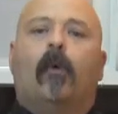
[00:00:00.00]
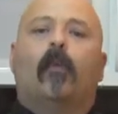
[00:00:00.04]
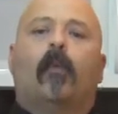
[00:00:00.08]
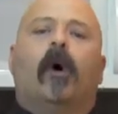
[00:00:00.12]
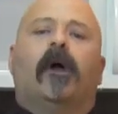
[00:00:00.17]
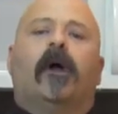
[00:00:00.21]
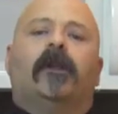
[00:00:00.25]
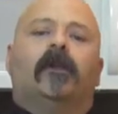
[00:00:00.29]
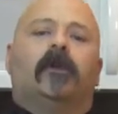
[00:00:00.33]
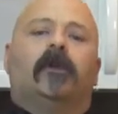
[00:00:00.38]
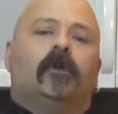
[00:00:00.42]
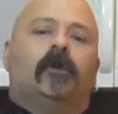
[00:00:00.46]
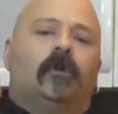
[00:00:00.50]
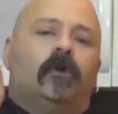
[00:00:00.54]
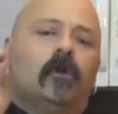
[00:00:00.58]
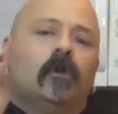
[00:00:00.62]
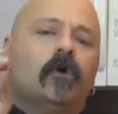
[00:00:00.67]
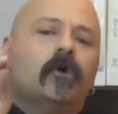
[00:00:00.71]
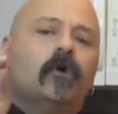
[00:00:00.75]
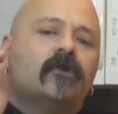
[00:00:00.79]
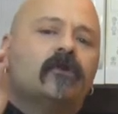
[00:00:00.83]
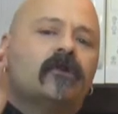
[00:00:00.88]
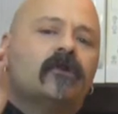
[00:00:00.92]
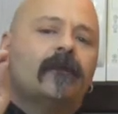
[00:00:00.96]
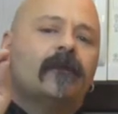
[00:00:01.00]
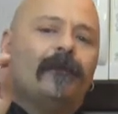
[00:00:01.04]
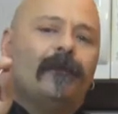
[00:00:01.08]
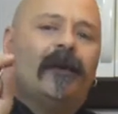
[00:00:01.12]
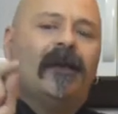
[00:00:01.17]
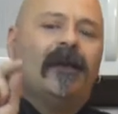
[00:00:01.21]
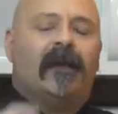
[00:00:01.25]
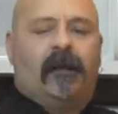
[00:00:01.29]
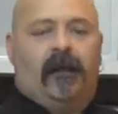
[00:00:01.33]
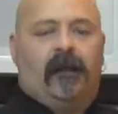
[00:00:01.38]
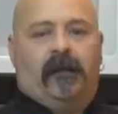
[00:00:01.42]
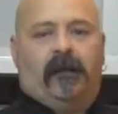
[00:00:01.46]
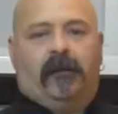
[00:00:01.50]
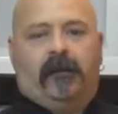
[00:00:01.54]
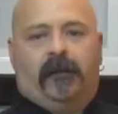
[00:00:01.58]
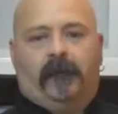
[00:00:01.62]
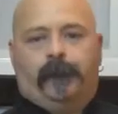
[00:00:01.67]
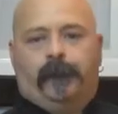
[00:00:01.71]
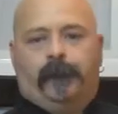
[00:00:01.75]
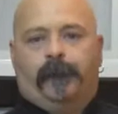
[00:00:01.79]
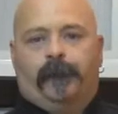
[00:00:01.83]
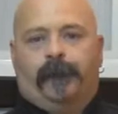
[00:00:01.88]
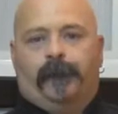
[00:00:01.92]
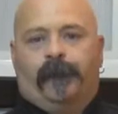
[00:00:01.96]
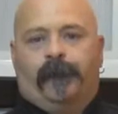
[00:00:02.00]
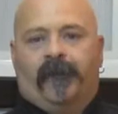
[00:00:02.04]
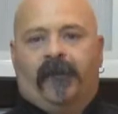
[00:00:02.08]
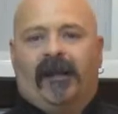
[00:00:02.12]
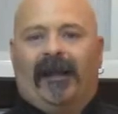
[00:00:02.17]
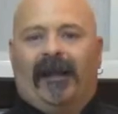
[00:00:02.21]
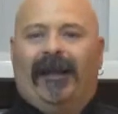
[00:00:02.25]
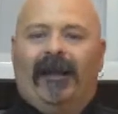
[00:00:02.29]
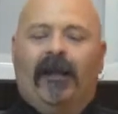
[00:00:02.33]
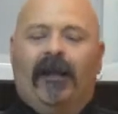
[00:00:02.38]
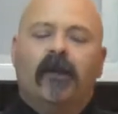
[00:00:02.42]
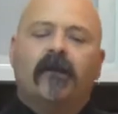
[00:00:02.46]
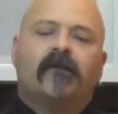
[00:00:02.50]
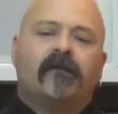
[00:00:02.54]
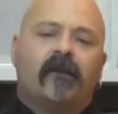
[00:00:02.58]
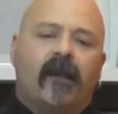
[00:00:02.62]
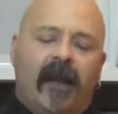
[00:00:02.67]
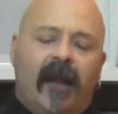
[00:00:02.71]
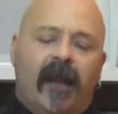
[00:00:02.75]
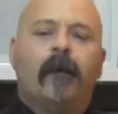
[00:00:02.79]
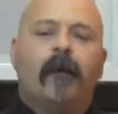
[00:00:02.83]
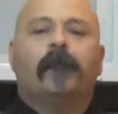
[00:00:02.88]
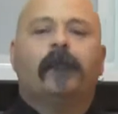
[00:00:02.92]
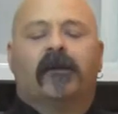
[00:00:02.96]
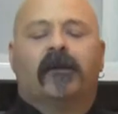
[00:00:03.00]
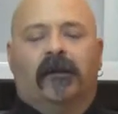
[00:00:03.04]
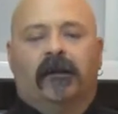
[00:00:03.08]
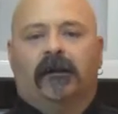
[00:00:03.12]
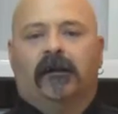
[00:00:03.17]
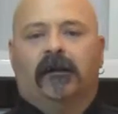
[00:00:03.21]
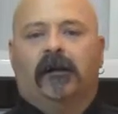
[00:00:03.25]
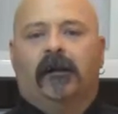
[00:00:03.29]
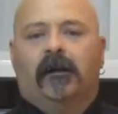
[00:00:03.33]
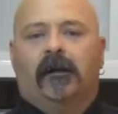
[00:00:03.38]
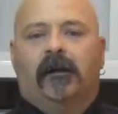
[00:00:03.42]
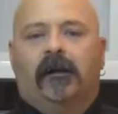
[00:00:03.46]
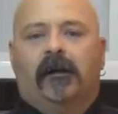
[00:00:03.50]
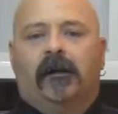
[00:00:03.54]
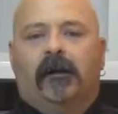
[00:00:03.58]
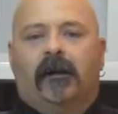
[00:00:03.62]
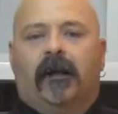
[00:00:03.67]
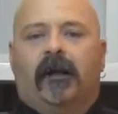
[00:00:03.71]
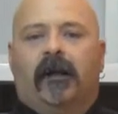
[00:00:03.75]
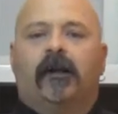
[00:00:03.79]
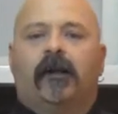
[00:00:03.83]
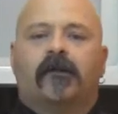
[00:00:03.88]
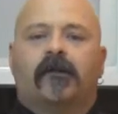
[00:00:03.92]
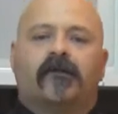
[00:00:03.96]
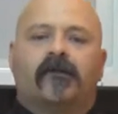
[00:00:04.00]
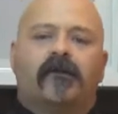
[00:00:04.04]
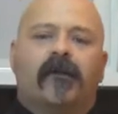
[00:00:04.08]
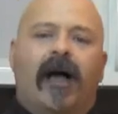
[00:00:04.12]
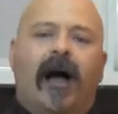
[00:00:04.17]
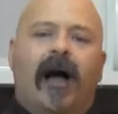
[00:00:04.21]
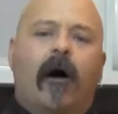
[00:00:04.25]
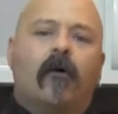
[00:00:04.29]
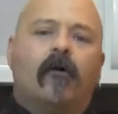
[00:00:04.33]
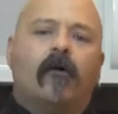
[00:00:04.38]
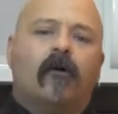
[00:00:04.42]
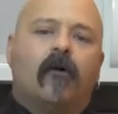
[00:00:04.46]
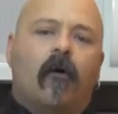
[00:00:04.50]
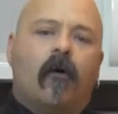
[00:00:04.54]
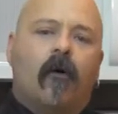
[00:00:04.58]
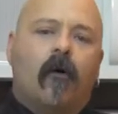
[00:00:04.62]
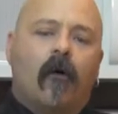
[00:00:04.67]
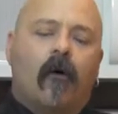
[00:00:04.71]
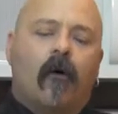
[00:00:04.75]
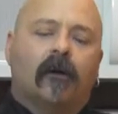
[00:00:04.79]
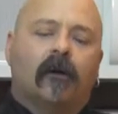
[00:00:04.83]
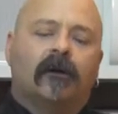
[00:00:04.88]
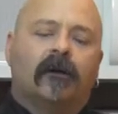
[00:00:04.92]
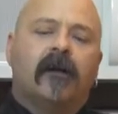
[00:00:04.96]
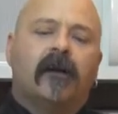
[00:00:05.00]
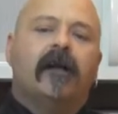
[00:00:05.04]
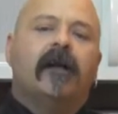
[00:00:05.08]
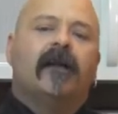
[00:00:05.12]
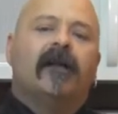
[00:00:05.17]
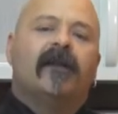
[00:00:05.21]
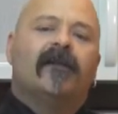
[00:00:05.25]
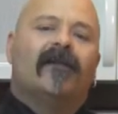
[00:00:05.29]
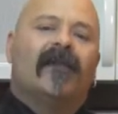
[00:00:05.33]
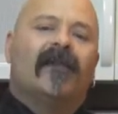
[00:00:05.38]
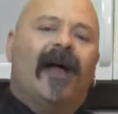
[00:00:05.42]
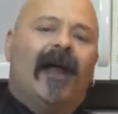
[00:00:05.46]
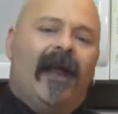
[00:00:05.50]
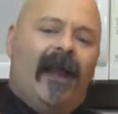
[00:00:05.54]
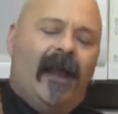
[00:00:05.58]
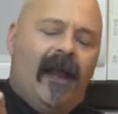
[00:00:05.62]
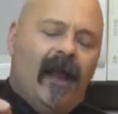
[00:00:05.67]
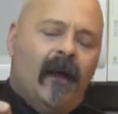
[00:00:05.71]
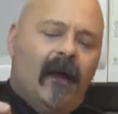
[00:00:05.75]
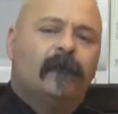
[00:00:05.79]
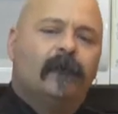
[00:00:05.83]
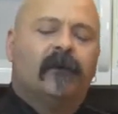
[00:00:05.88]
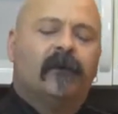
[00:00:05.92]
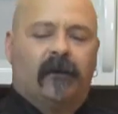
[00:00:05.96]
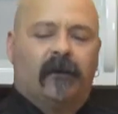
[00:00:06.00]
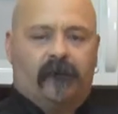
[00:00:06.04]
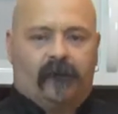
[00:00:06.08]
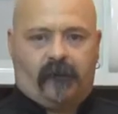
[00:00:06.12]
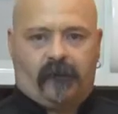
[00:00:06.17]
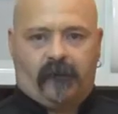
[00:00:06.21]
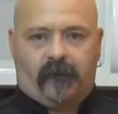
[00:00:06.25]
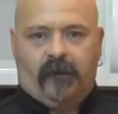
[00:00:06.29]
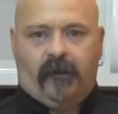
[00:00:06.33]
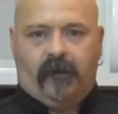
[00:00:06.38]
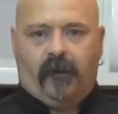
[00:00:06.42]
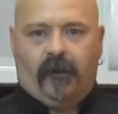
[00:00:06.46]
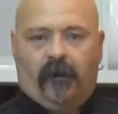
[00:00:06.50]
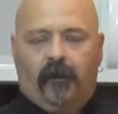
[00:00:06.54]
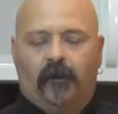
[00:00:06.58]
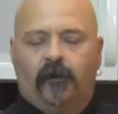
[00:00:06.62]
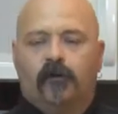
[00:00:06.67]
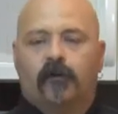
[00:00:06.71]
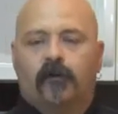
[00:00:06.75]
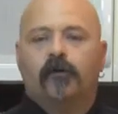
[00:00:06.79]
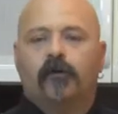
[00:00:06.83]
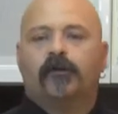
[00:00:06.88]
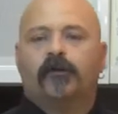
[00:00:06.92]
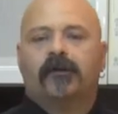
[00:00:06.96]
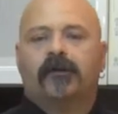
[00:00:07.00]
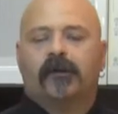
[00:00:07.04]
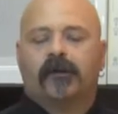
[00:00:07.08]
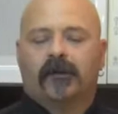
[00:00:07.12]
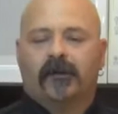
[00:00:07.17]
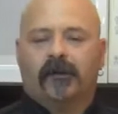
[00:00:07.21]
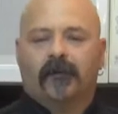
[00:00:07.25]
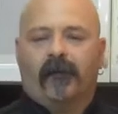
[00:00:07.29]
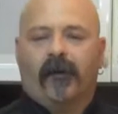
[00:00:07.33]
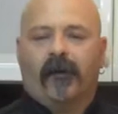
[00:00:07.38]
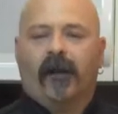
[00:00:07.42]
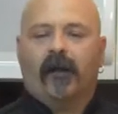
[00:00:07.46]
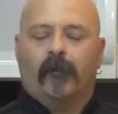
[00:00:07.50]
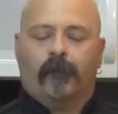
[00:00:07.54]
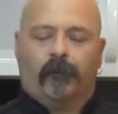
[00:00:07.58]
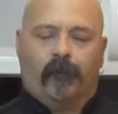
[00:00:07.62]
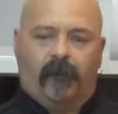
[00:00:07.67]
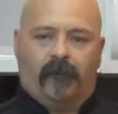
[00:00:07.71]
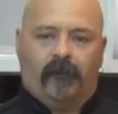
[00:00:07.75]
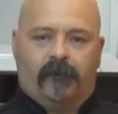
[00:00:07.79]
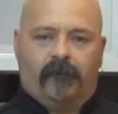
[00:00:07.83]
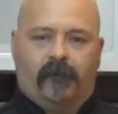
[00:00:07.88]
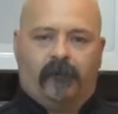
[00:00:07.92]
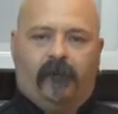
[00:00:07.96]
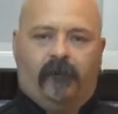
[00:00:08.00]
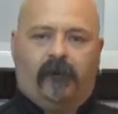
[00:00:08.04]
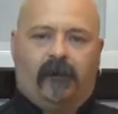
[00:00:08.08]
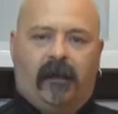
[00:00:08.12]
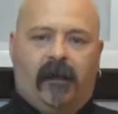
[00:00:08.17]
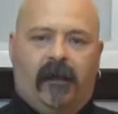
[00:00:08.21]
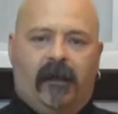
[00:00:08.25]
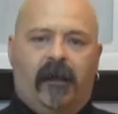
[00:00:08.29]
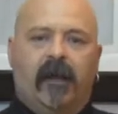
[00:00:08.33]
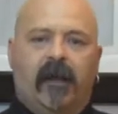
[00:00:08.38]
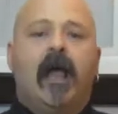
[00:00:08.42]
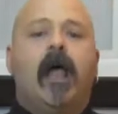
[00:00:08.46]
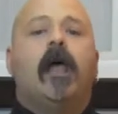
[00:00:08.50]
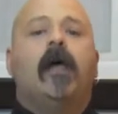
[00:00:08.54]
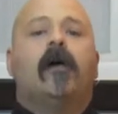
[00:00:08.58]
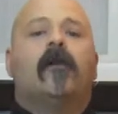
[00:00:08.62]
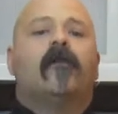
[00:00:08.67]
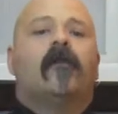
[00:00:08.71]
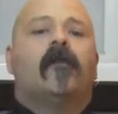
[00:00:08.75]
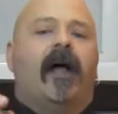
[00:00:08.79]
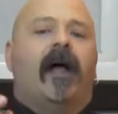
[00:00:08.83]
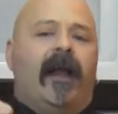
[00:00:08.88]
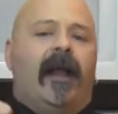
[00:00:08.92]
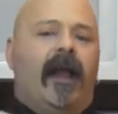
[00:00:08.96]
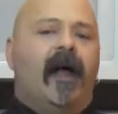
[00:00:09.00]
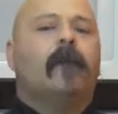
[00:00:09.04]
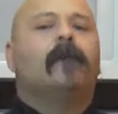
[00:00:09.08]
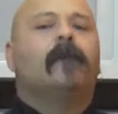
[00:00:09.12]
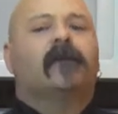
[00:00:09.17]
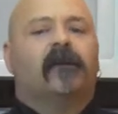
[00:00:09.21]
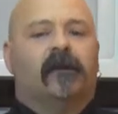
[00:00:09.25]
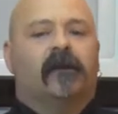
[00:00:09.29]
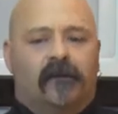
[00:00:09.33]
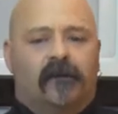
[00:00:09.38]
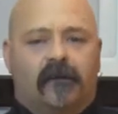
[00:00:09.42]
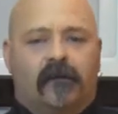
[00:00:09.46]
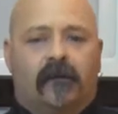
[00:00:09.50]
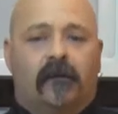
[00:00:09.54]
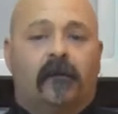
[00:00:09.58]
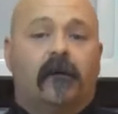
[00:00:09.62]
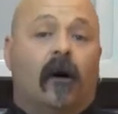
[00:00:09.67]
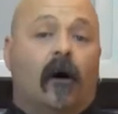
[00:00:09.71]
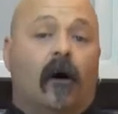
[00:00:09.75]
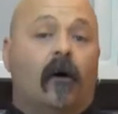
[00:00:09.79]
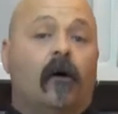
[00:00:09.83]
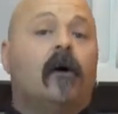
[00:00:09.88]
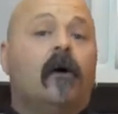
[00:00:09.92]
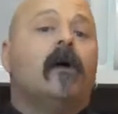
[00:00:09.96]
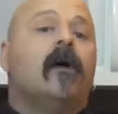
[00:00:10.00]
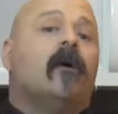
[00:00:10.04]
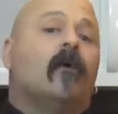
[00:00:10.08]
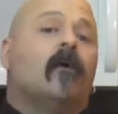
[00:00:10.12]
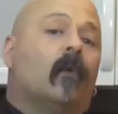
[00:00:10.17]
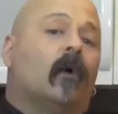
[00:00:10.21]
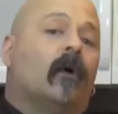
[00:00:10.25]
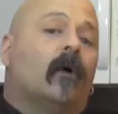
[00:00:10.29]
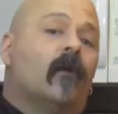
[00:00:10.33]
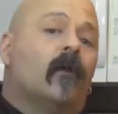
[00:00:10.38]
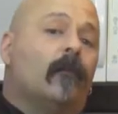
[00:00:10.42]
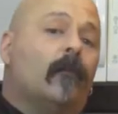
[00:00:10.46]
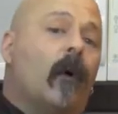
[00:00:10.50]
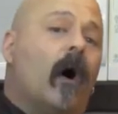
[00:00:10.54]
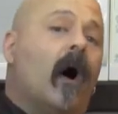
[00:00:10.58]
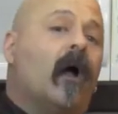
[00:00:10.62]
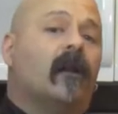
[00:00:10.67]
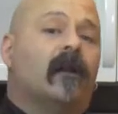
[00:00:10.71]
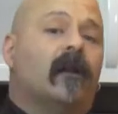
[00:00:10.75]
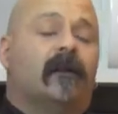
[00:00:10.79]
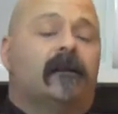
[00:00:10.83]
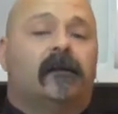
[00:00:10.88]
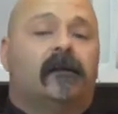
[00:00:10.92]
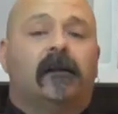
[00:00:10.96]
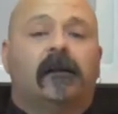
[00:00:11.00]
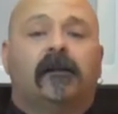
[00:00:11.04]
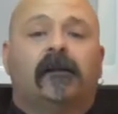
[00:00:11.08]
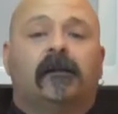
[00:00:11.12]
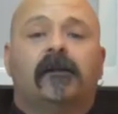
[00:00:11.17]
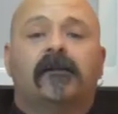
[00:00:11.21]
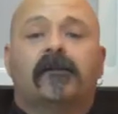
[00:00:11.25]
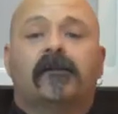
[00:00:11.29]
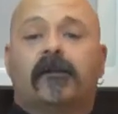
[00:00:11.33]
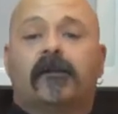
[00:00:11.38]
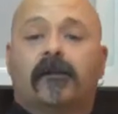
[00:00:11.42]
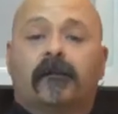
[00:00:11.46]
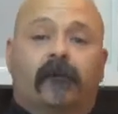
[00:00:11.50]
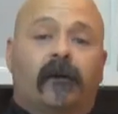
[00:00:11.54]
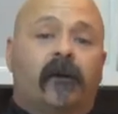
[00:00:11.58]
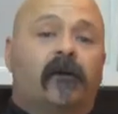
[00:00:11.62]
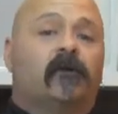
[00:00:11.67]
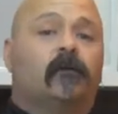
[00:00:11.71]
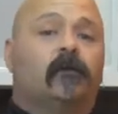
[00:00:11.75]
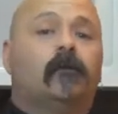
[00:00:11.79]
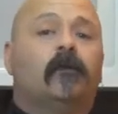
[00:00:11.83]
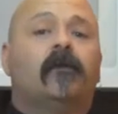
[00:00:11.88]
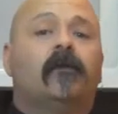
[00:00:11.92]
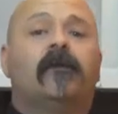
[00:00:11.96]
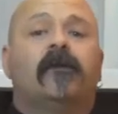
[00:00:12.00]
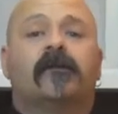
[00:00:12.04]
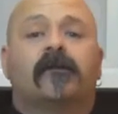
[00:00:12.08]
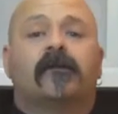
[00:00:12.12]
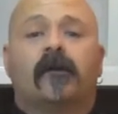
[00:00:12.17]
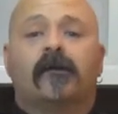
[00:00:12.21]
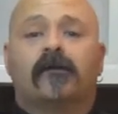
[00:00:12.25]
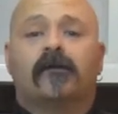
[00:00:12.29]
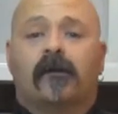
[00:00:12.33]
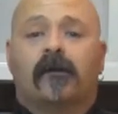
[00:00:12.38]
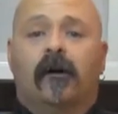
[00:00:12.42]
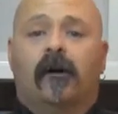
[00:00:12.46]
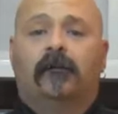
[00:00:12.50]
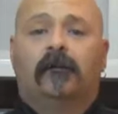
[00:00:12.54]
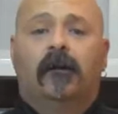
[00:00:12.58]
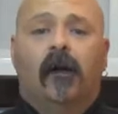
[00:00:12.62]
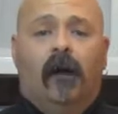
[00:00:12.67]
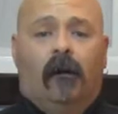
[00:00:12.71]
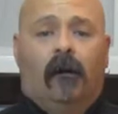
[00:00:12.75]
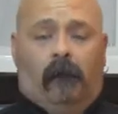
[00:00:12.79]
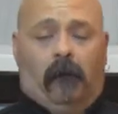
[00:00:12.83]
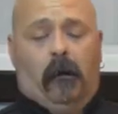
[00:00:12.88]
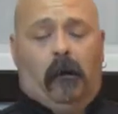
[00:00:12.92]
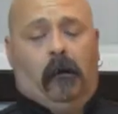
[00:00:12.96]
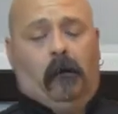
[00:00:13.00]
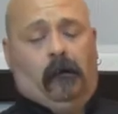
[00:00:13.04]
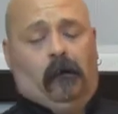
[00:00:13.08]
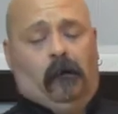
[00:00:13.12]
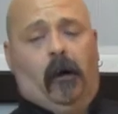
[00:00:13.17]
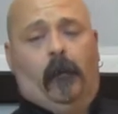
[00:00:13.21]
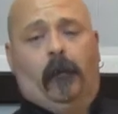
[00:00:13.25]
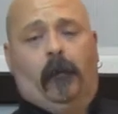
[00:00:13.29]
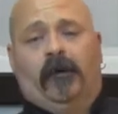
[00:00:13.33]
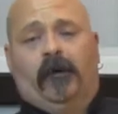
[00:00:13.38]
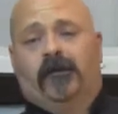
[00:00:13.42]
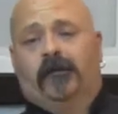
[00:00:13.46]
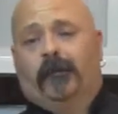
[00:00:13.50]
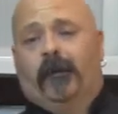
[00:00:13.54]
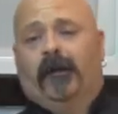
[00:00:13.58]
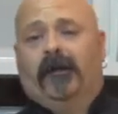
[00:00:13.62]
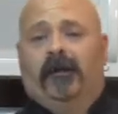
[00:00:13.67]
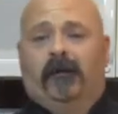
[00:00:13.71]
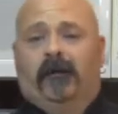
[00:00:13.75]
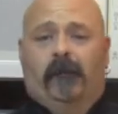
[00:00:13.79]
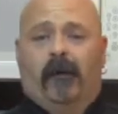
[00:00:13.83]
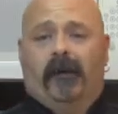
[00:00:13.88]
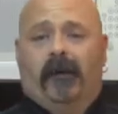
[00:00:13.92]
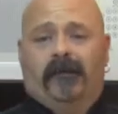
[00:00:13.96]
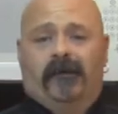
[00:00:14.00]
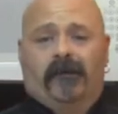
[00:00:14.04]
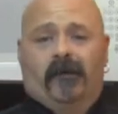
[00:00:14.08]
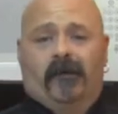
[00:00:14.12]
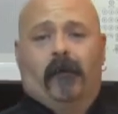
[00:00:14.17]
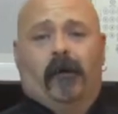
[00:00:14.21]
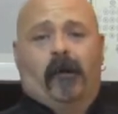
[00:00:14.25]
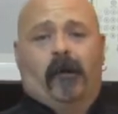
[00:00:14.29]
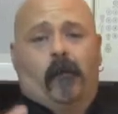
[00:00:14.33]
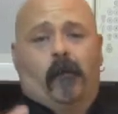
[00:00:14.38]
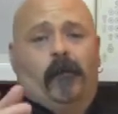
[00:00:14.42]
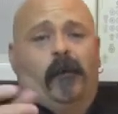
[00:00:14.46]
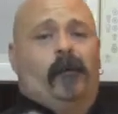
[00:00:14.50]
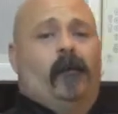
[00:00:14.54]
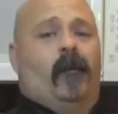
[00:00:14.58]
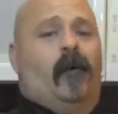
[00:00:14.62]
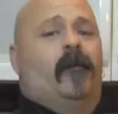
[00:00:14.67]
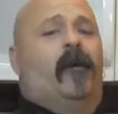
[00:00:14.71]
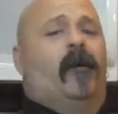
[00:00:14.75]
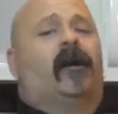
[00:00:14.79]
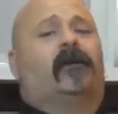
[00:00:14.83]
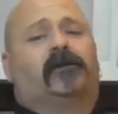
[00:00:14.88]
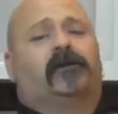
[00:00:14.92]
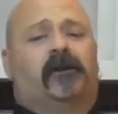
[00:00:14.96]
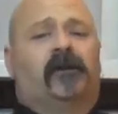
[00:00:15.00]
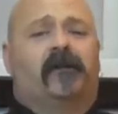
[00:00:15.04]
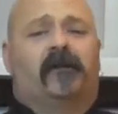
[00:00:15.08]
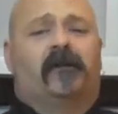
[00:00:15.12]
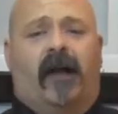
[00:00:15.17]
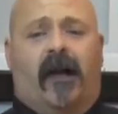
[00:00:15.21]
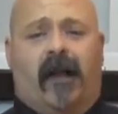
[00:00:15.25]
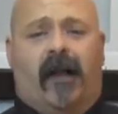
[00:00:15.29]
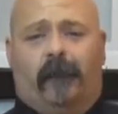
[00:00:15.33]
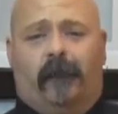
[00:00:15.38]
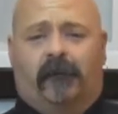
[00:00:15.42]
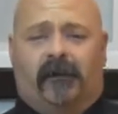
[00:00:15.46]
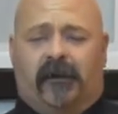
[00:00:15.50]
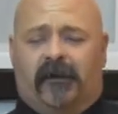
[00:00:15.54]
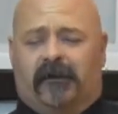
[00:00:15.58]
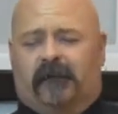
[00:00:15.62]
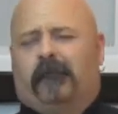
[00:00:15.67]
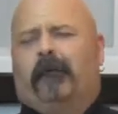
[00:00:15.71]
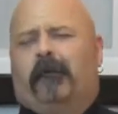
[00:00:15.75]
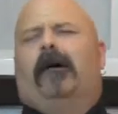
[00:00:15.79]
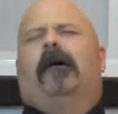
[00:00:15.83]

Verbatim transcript: what used to be East Hampton, is now called the Hamptons due to the developers. Okay, the Hamptons, you know, where the politicians and the rich movie stars go, hey, I'll be spending my summer up in my mansion in the Hamptons.